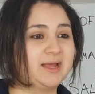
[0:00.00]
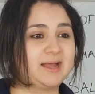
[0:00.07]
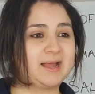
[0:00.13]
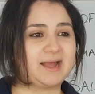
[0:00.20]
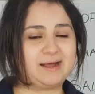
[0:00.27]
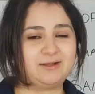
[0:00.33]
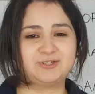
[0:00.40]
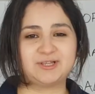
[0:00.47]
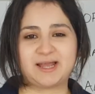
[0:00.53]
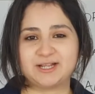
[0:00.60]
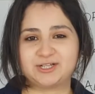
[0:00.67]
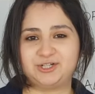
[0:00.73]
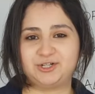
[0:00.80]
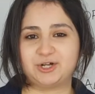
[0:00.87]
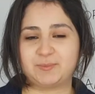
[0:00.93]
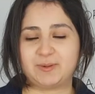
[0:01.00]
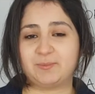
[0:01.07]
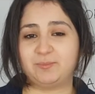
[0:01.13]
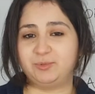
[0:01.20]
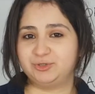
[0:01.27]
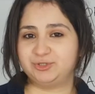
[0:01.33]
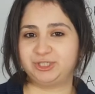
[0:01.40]
how to actually go
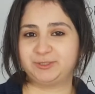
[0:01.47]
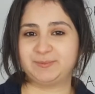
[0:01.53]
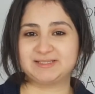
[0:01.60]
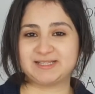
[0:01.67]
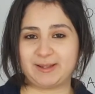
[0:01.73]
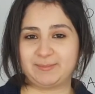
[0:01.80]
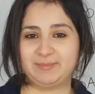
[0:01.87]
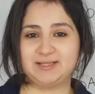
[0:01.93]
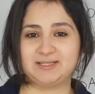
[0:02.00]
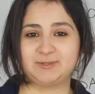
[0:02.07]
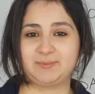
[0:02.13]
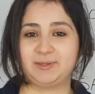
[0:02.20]
about boosting your metabolism,